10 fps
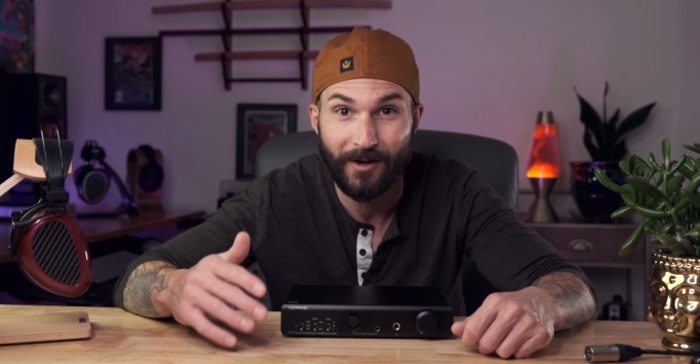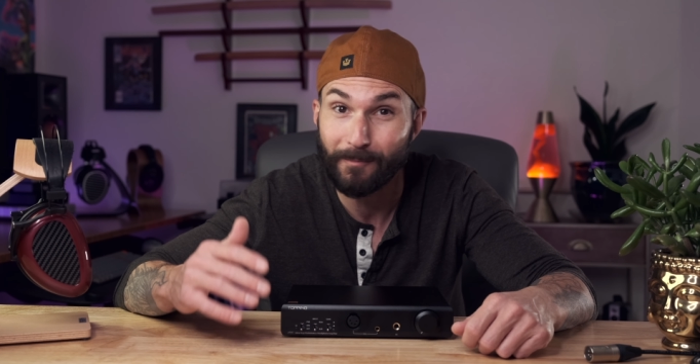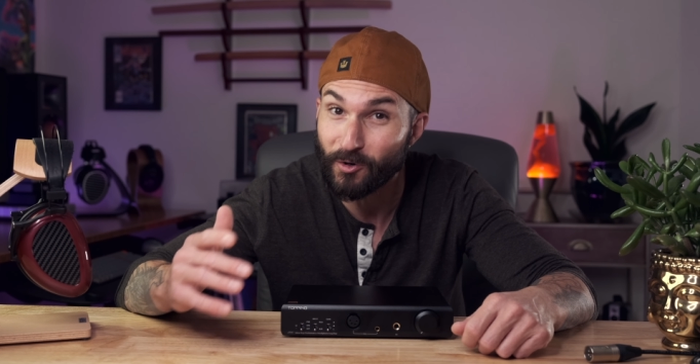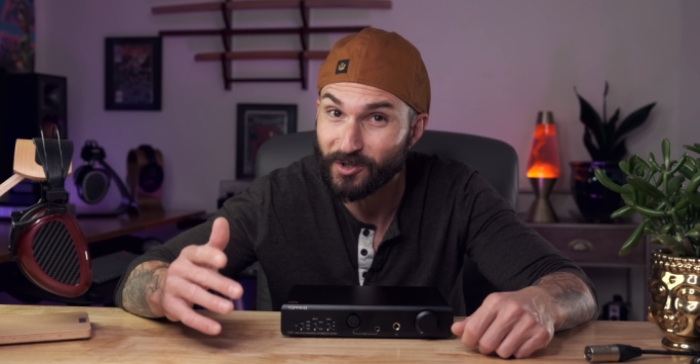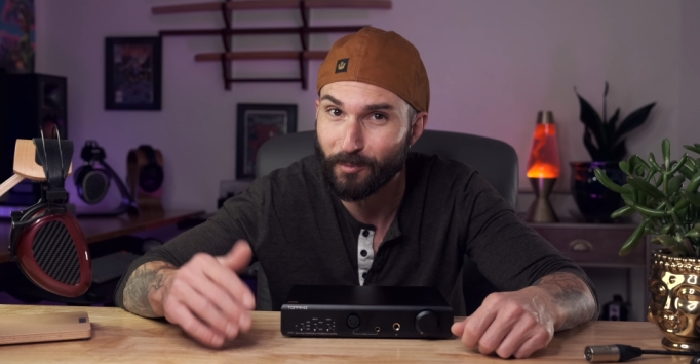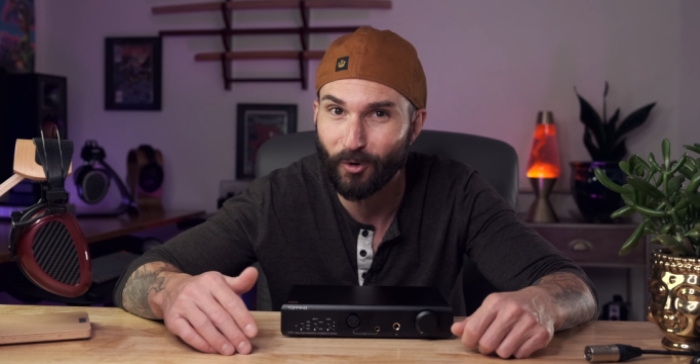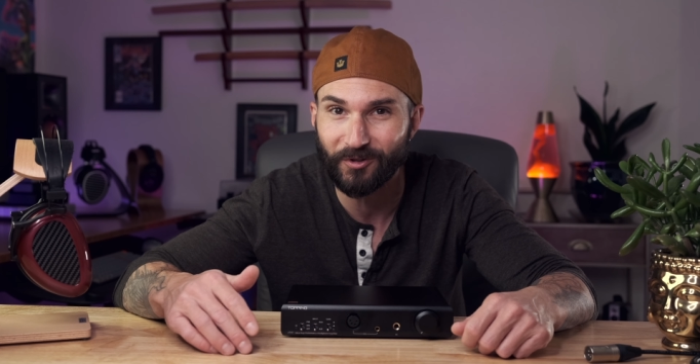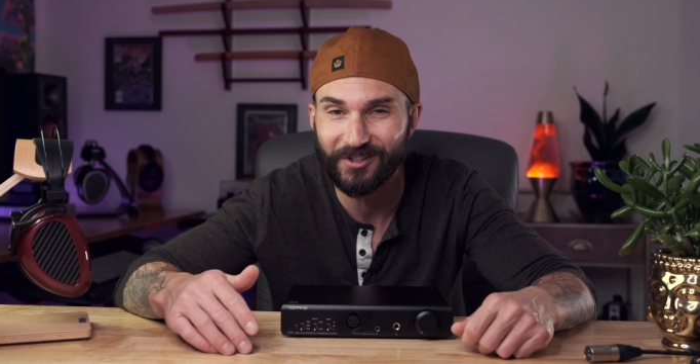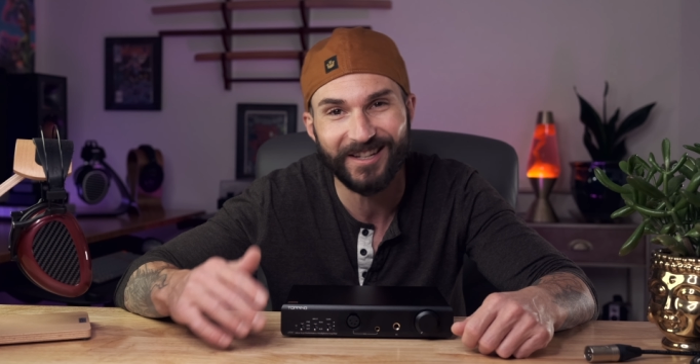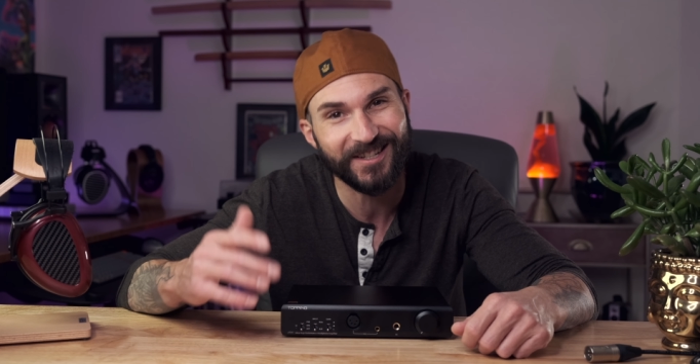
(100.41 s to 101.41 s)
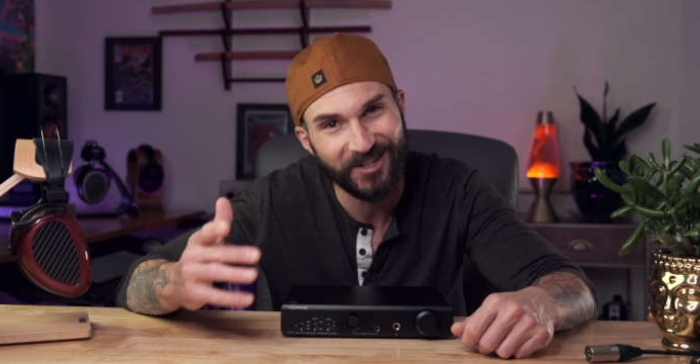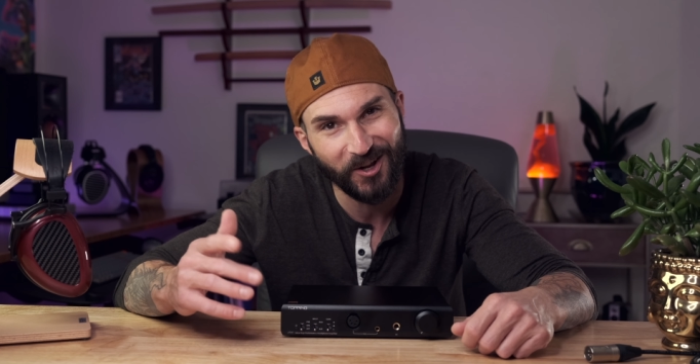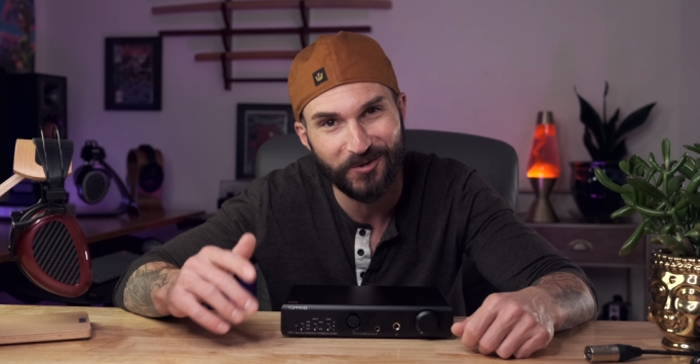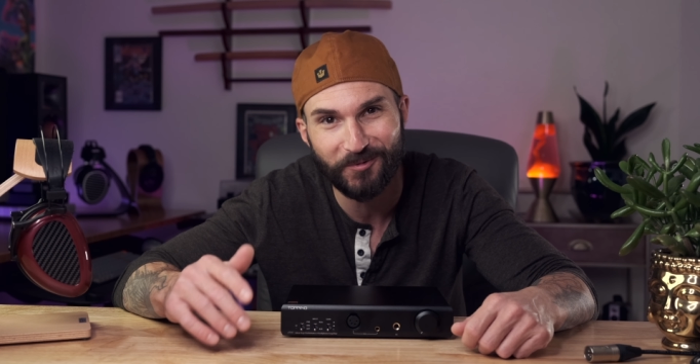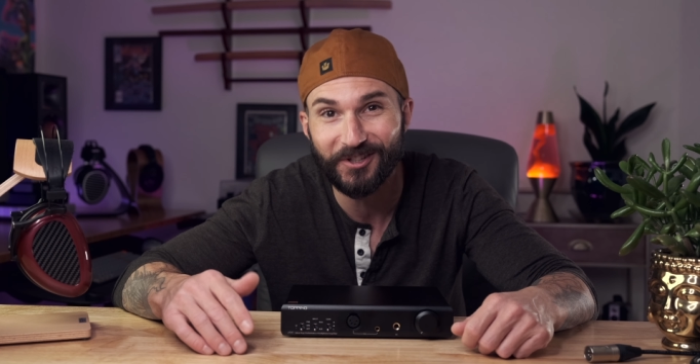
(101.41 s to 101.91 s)
Most importantly, it
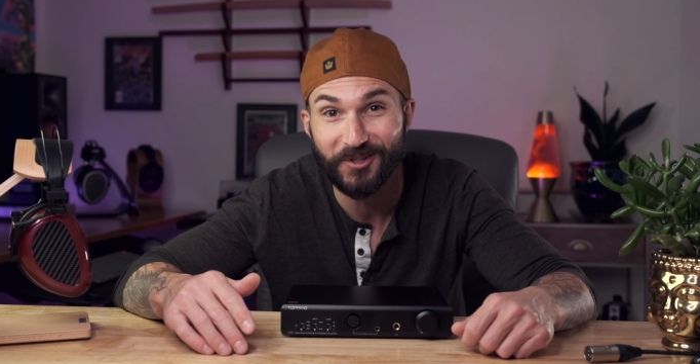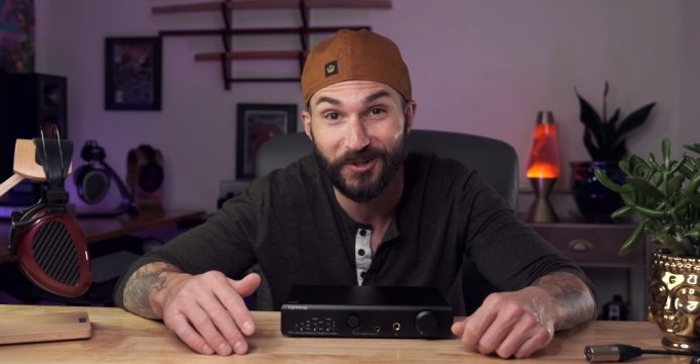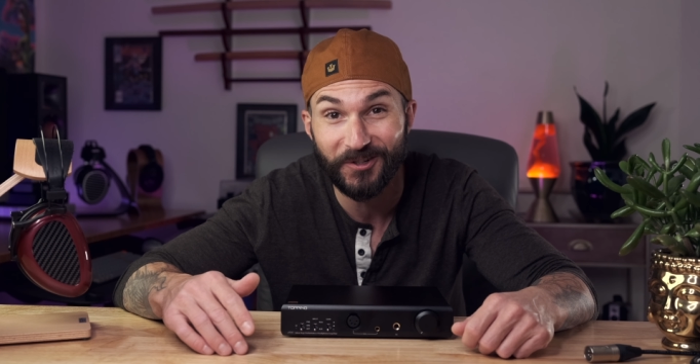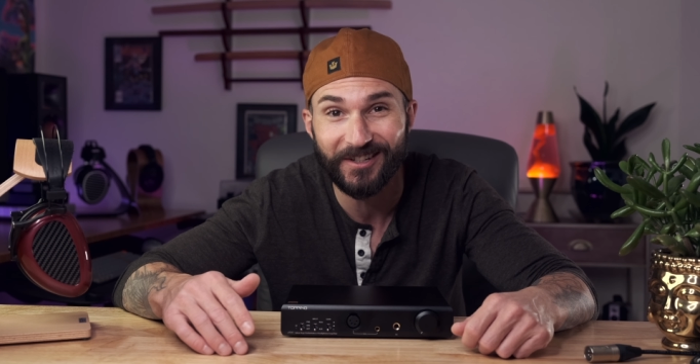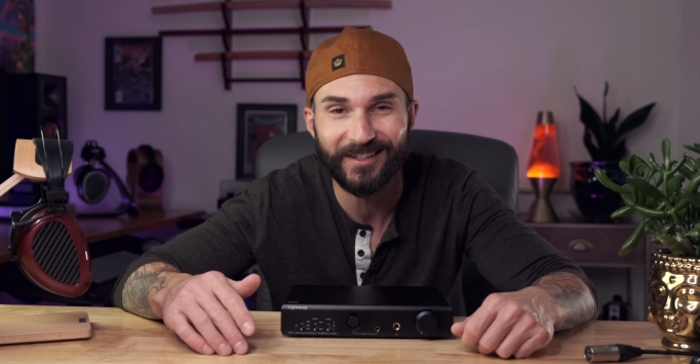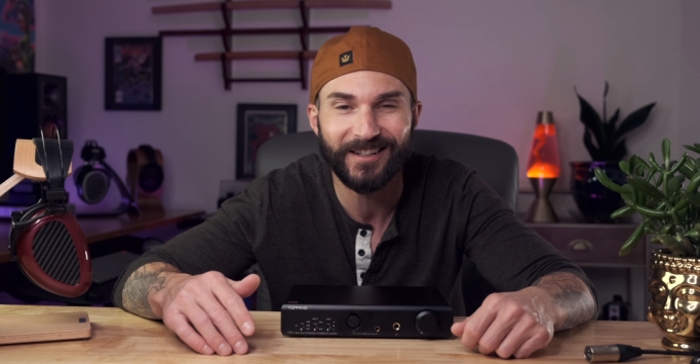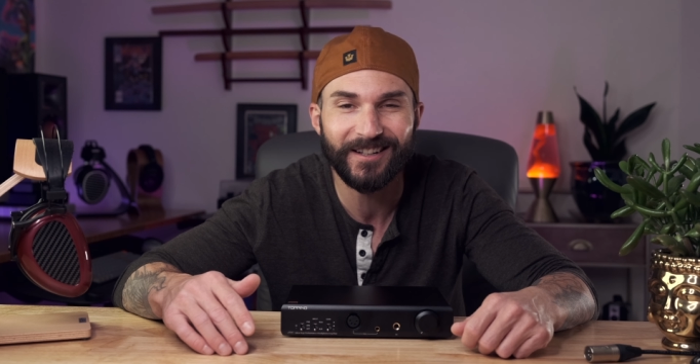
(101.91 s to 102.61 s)
sounds really good.